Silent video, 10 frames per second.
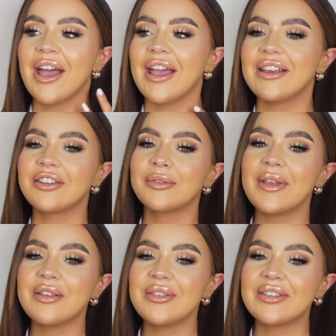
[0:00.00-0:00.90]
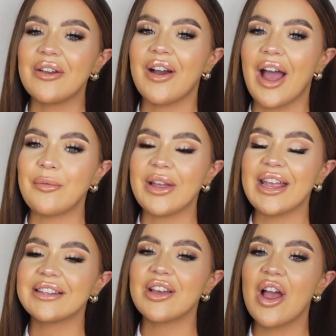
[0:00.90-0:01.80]
It just makes me so
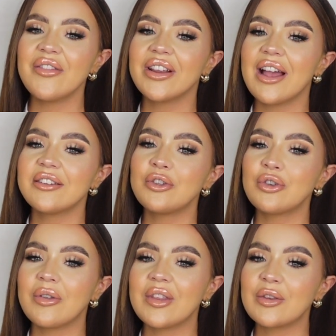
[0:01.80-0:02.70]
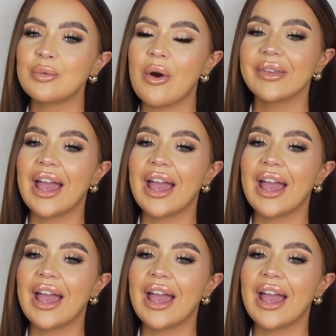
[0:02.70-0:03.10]
happy. So I hope you guys enjoyed this one,